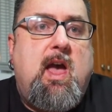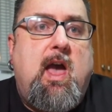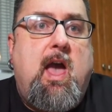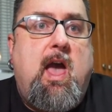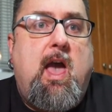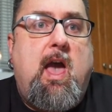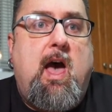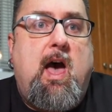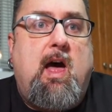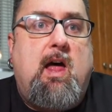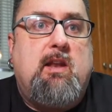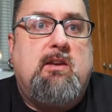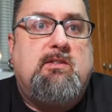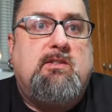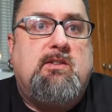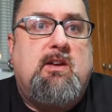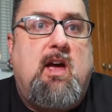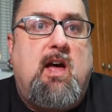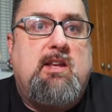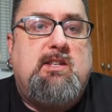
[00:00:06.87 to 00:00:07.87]

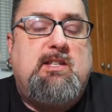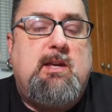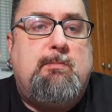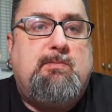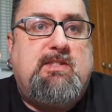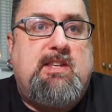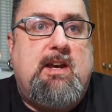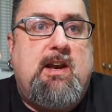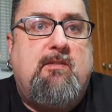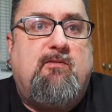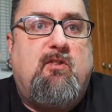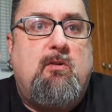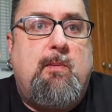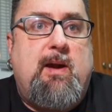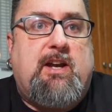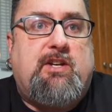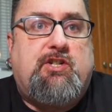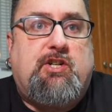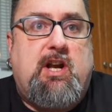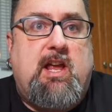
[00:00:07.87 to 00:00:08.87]
and uh, tips and
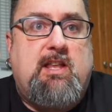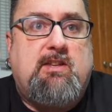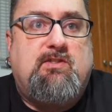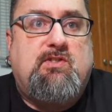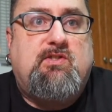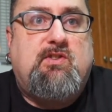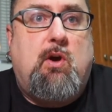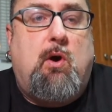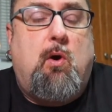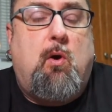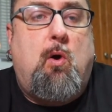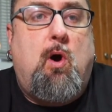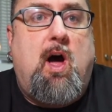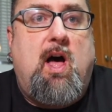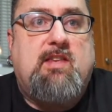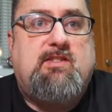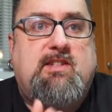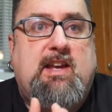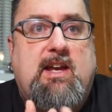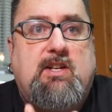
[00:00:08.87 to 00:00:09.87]
information, so
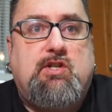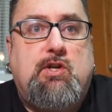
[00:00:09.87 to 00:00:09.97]
uh, stay